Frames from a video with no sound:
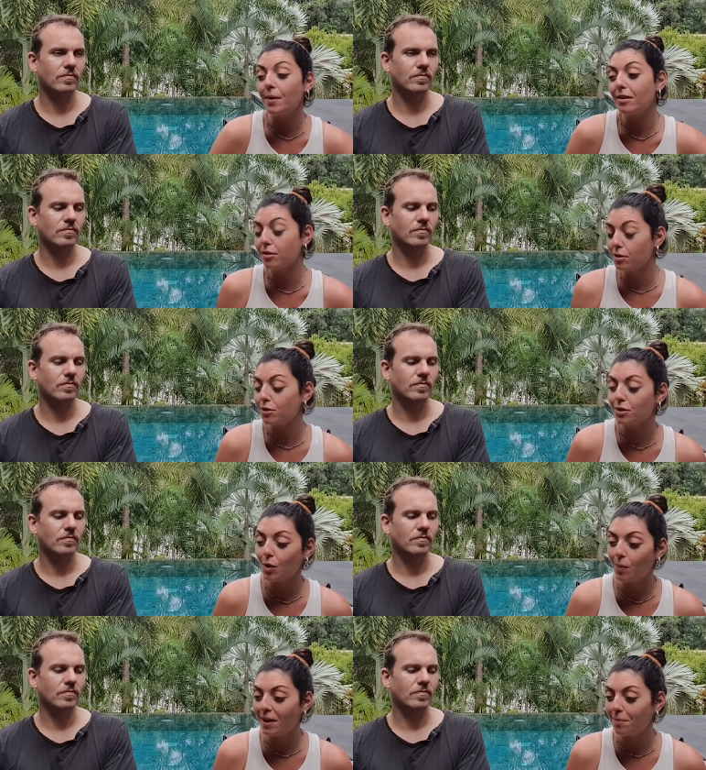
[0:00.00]
Speaker 1: I mean there are not
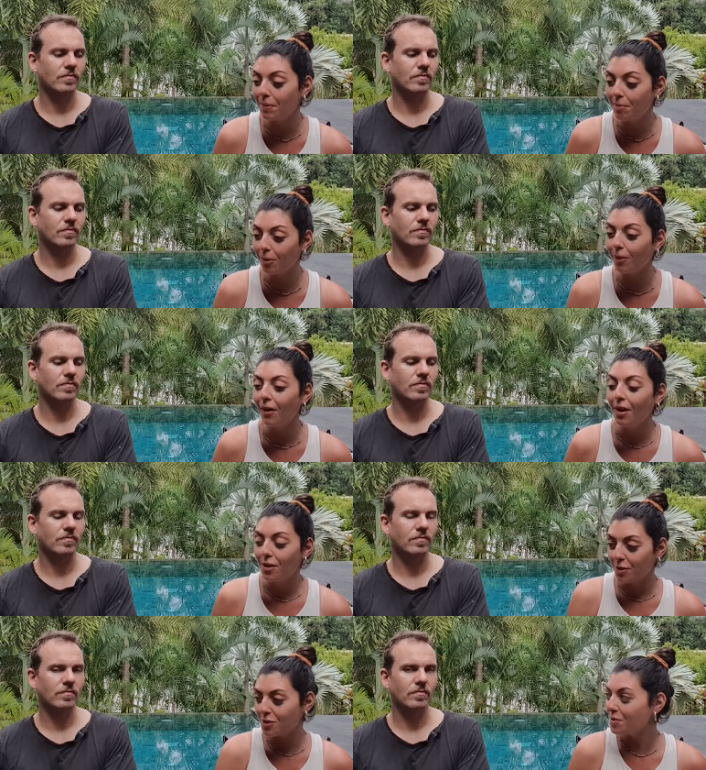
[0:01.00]
so many people
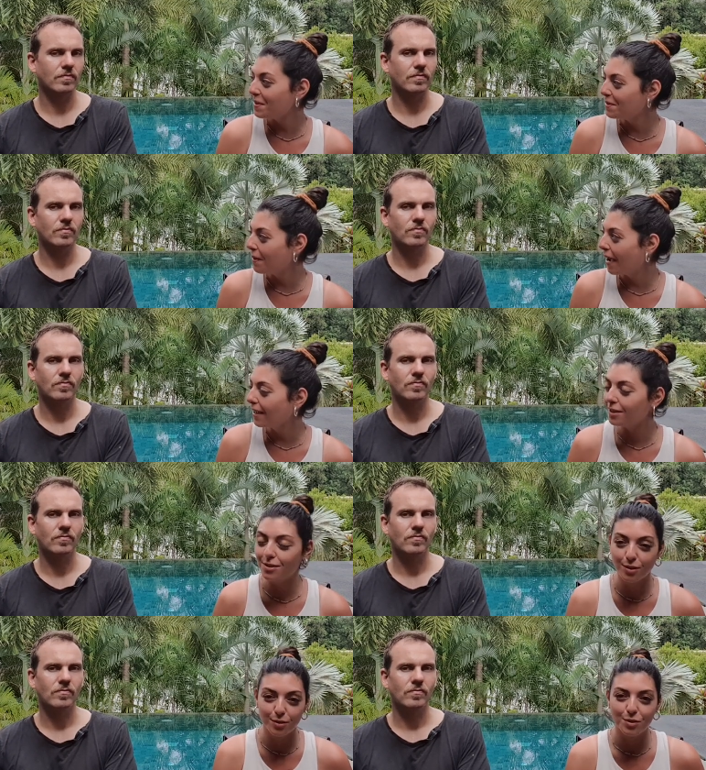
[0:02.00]
not so many
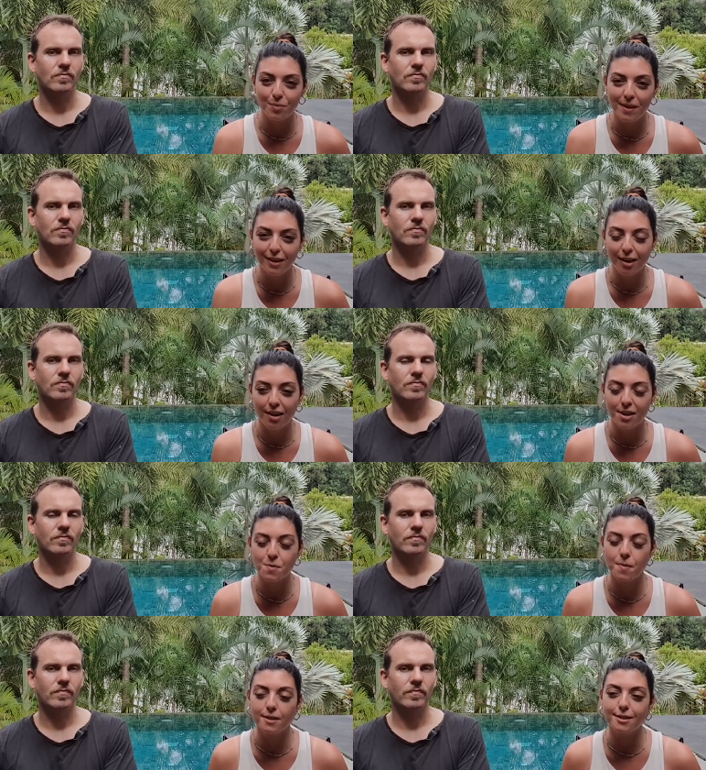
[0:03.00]
bikes not so many
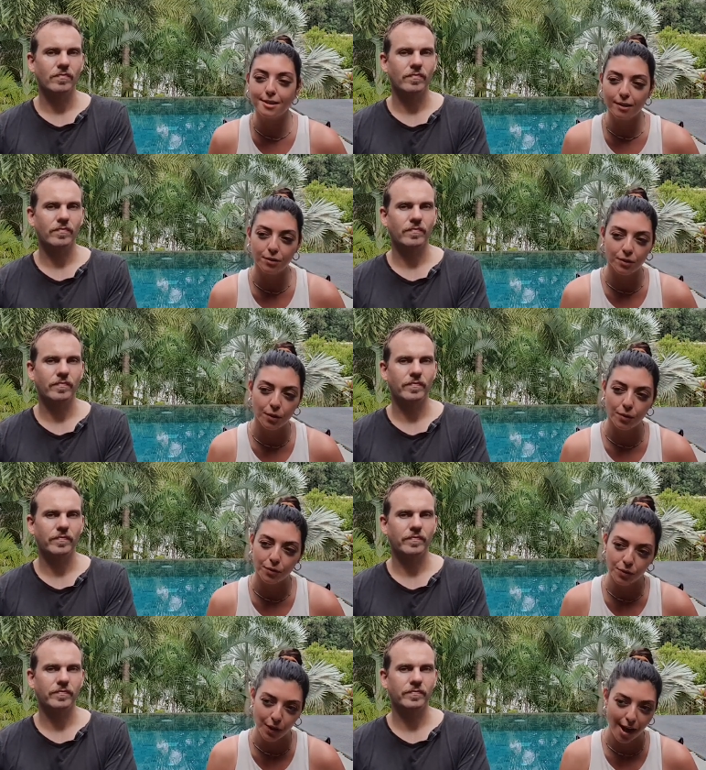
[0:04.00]
cars but still you know
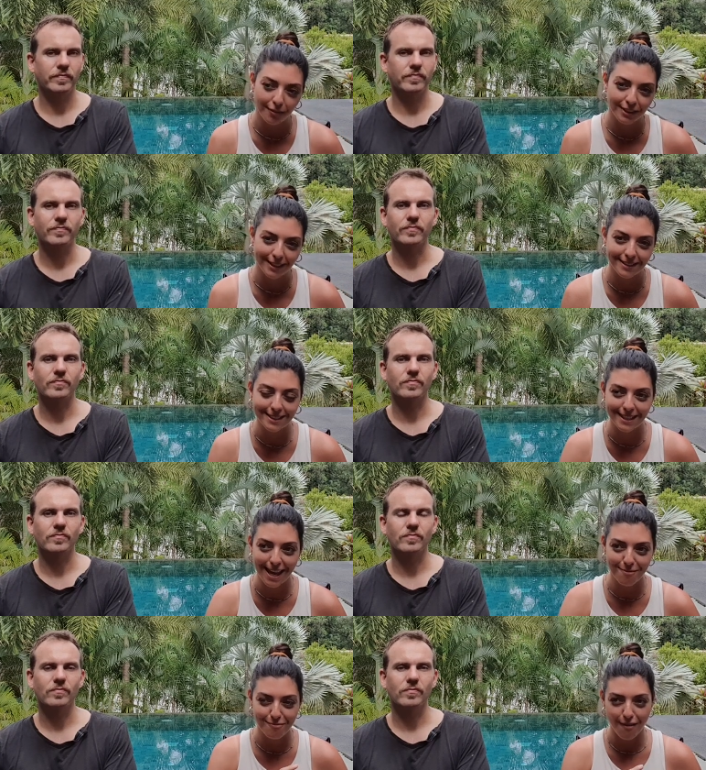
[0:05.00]
you have like the
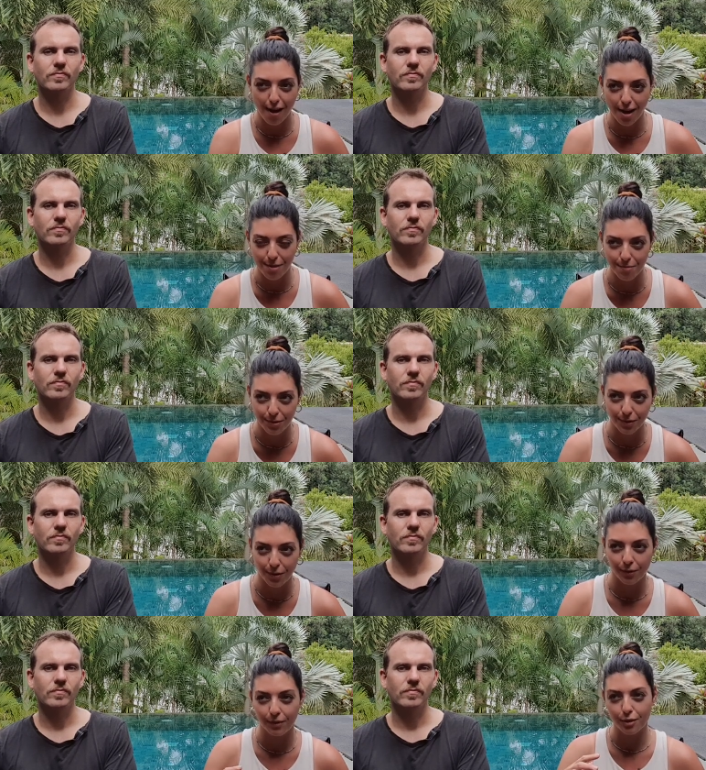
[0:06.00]
same vibe you
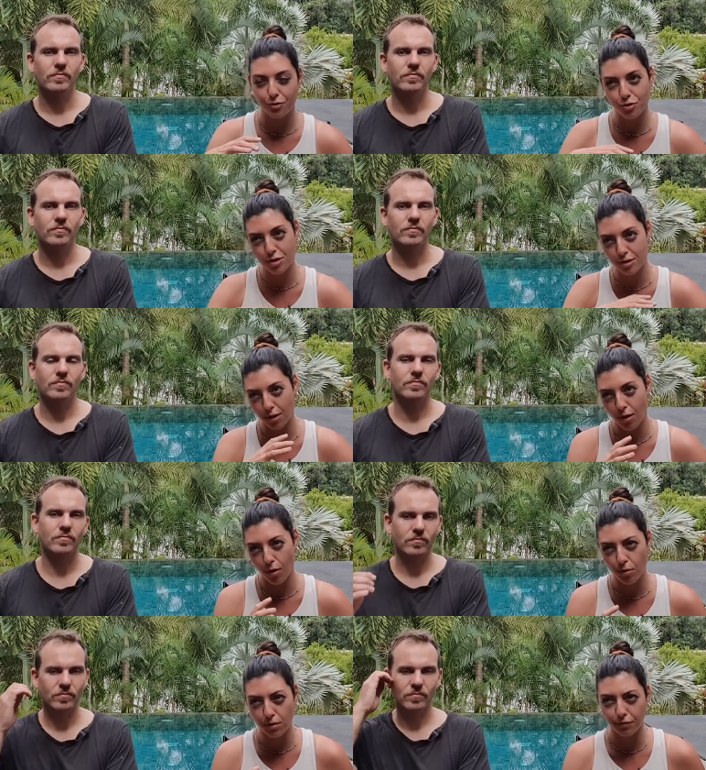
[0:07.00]
know like you just
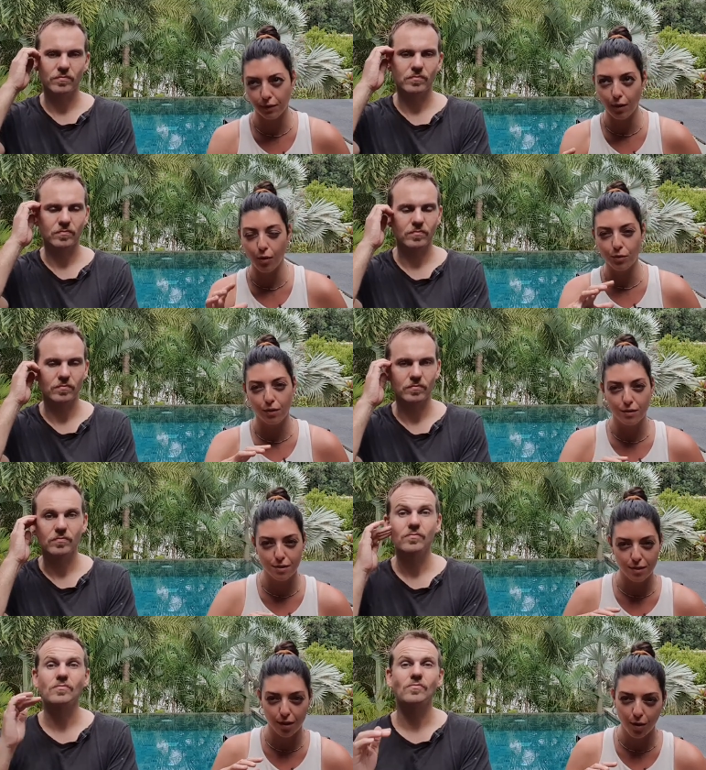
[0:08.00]
go with the flow you
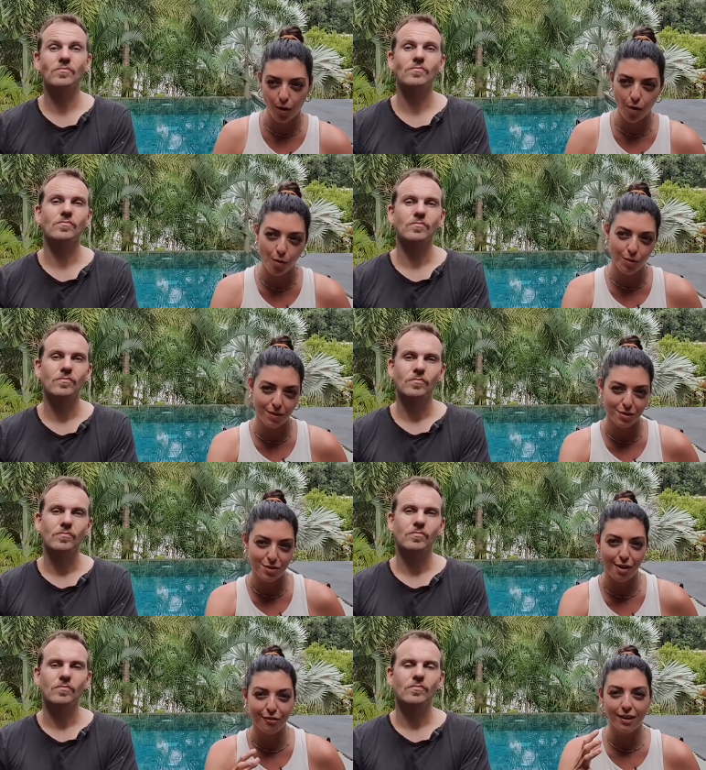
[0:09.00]
just go with the
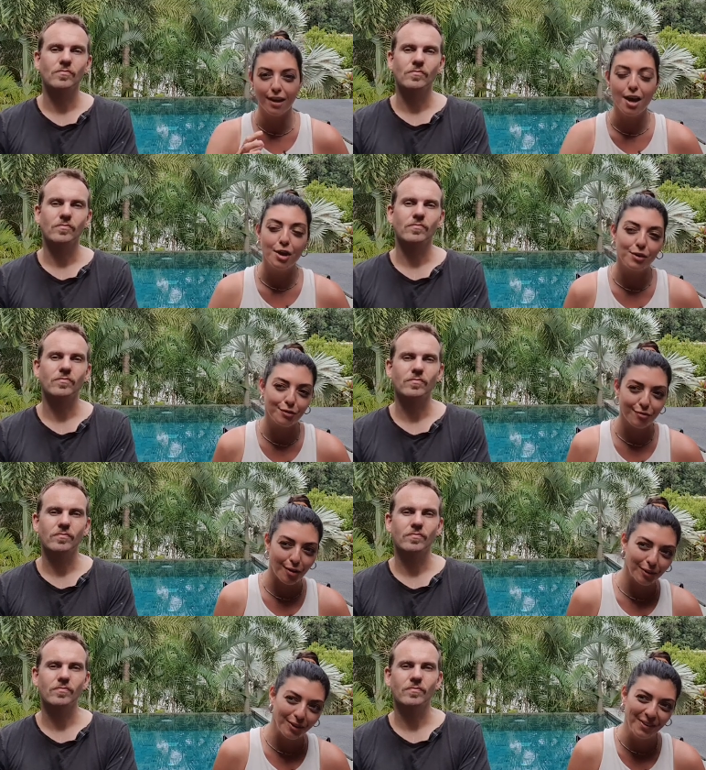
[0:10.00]
traffic you
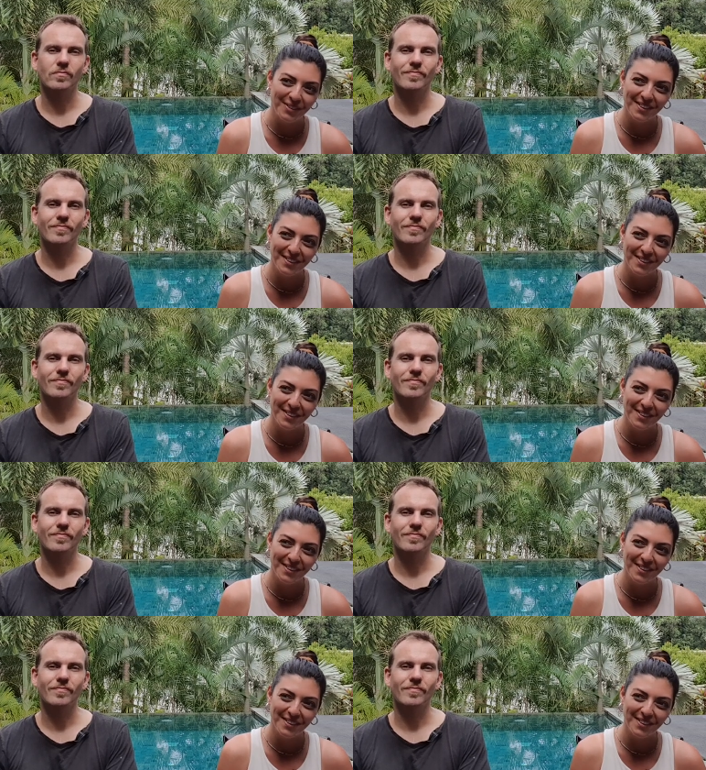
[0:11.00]
follow